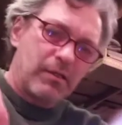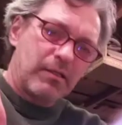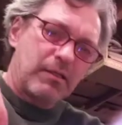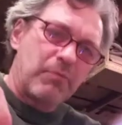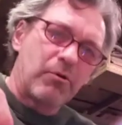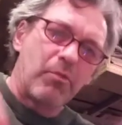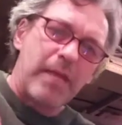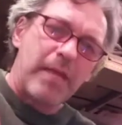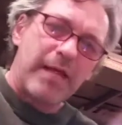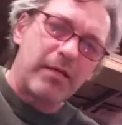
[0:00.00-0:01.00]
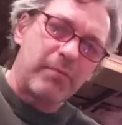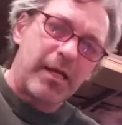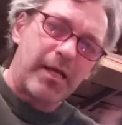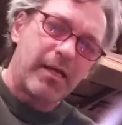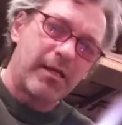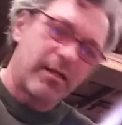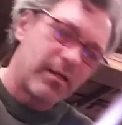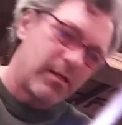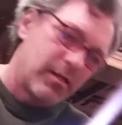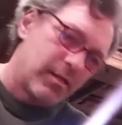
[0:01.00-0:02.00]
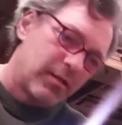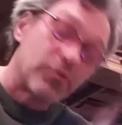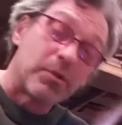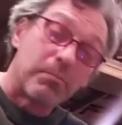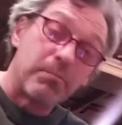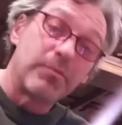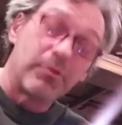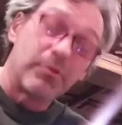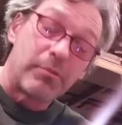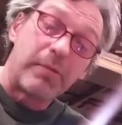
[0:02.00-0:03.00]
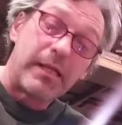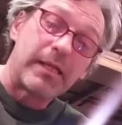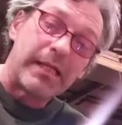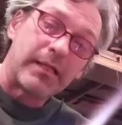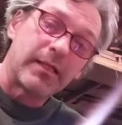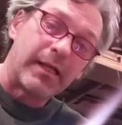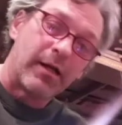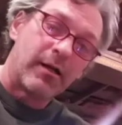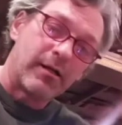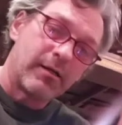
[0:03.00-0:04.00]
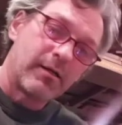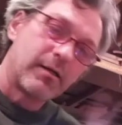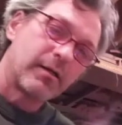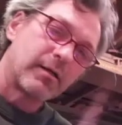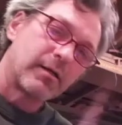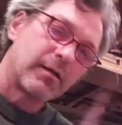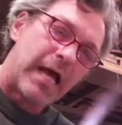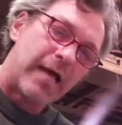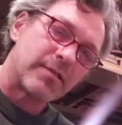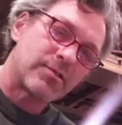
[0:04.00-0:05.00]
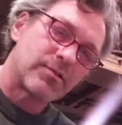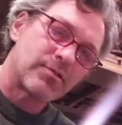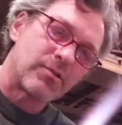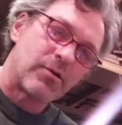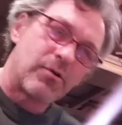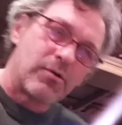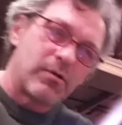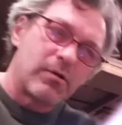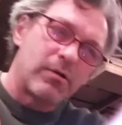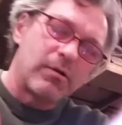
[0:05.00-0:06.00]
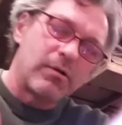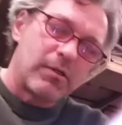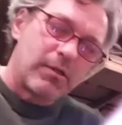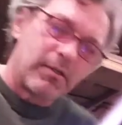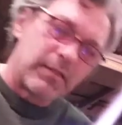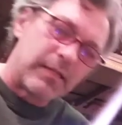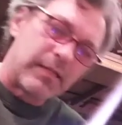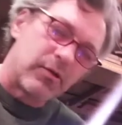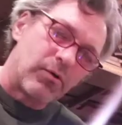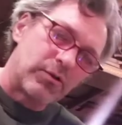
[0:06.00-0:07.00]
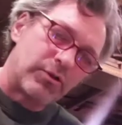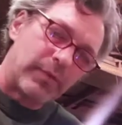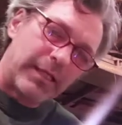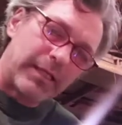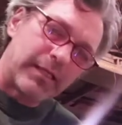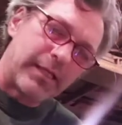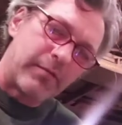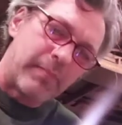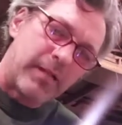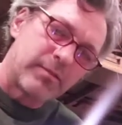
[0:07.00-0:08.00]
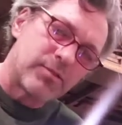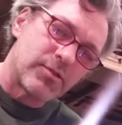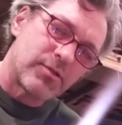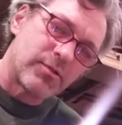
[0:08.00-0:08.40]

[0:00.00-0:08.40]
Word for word: That will go back into my, those are, those are pretty clean, clear glass, so that will go into a clear melt.